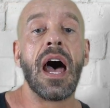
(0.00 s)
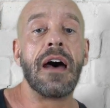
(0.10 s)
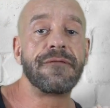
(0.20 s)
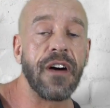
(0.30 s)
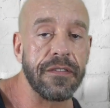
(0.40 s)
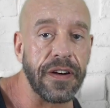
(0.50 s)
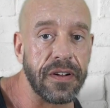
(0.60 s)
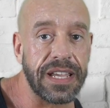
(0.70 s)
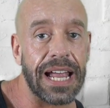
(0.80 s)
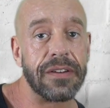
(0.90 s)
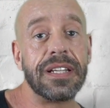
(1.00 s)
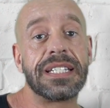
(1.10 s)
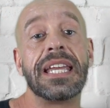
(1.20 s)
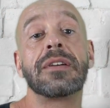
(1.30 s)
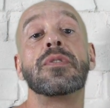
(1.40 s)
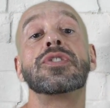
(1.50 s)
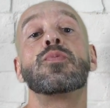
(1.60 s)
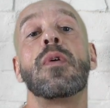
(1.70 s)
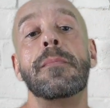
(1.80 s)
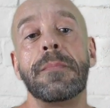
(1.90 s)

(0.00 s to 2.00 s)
and 500 calories equals 1